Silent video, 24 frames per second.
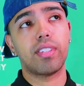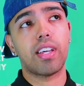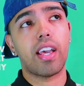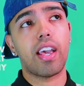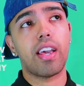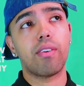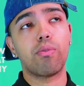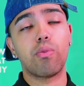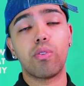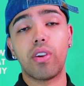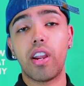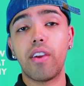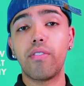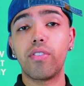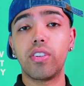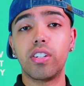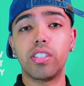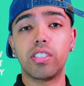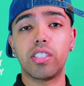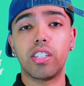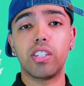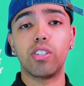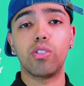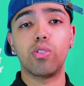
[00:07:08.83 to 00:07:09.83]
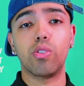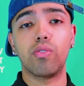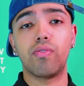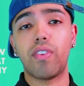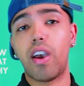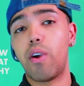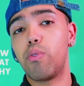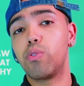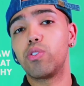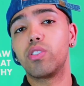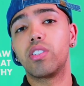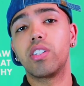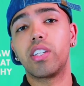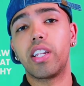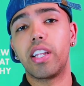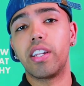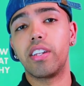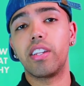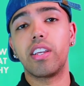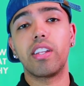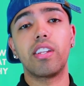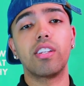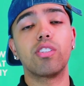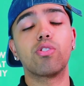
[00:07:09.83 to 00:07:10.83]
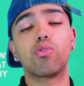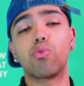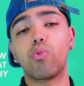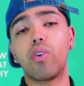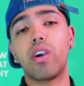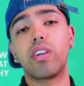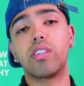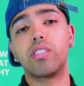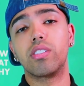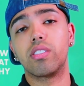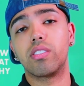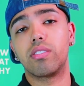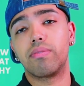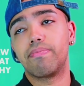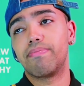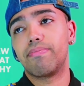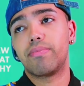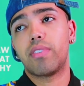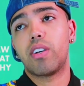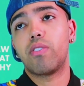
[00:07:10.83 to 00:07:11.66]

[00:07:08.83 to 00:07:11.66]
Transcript: at whatever it is that you do, if I was good at knitting sweaters,